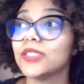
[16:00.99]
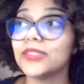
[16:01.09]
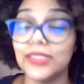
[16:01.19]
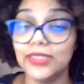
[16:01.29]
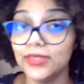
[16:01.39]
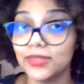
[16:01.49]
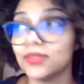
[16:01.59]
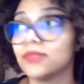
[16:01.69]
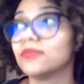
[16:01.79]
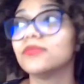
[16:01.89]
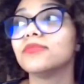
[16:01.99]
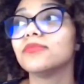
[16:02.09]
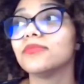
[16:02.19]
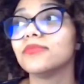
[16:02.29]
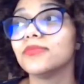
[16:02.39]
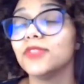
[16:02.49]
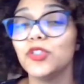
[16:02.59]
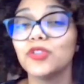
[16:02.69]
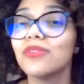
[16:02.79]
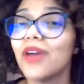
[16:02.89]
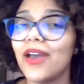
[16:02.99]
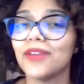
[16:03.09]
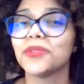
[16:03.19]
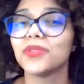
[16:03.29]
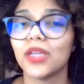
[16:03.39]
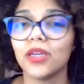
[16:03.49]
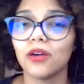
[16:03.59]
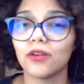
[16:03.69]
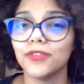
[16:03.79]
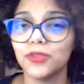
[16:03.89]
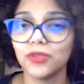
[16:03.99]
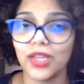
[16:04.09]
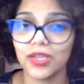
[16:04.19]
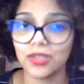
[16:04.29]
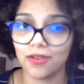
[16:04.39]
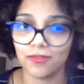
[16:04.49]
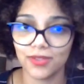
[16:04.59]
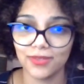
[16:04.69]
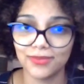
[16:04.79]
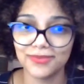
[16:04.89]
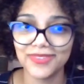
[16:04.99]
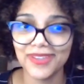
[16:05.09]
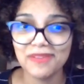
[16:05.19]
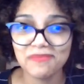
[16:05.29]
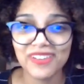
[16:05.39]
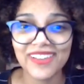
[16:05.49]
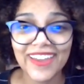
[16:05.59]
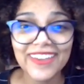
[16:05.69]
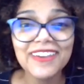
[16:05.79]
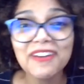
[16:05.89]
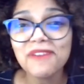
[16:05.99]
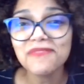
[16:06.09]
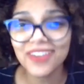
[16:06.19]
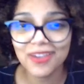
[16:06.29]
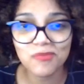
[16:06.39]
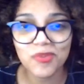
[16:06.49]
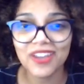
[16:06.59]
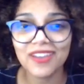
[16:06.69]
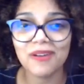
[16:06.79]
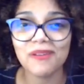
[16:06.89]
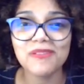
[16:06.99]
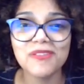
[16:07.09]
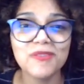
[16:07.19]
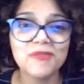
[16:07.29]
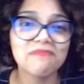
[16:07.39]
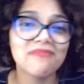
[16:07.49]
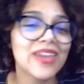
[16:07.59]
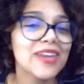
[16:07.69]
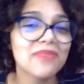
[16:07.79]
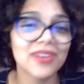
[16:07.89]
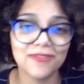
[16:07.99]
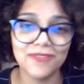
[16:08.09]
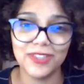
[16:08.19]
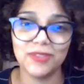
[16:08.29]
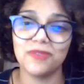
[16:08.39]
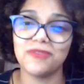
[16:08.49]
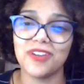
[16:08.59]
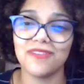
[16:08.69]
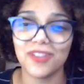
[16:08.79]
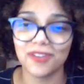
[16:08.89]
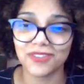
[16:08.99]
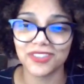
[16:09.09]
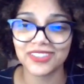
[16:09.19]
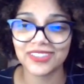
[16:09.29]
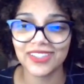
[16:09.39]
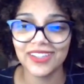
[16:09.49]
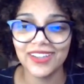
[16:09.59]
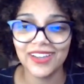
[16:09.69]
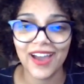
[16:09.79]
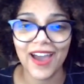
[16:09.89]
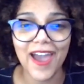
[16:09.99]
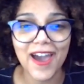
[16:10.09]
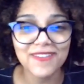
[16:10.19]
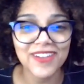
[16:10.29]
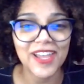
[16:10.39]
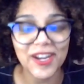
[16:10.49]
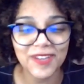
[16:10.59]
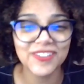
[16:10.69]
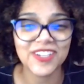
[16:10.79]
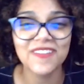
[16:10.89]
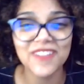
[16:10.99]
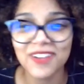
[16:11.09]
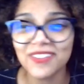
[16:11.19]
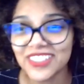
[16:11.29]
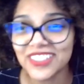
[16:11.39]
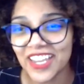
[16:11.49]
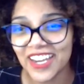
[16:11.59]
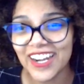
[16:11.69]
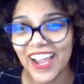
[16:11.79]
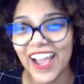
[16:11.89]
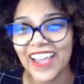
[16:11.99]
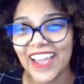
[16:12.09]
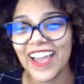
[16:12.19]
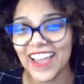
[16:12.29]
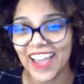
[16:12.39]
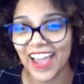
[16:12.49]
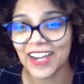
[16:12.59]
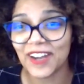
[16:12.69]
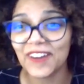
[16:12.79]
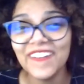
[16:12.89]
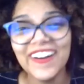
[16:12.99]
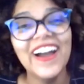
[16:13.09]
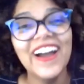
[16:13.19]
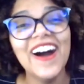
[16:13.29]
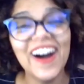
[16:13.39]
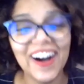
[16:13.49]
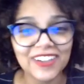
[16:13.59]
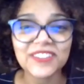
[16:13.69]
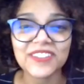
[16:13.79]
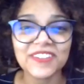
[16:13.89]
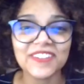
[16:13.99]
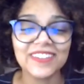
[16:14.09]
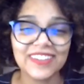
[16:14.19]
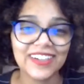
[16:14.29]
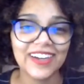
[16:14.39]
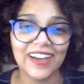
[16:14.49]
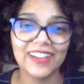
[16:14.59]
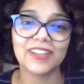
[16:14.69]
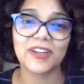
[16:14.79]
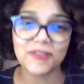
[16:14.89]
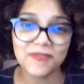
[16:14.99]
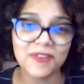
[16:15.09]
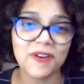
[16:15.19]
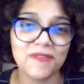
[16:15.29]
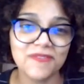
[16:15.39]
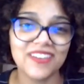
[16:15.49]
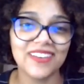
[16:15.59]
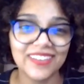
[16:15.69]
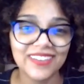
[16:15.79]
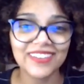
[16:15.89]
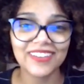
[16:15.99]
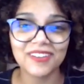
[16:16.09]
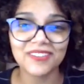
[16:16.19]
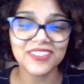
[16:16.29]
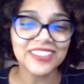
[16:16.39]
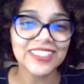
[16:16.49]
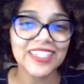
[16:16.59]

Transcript: least, you don't have to like coffee to like Java. But liking coffee can bring you many benefits with Java lovers. I have a lot of Java lovers here, I know. Also, a lot of coffee lovers.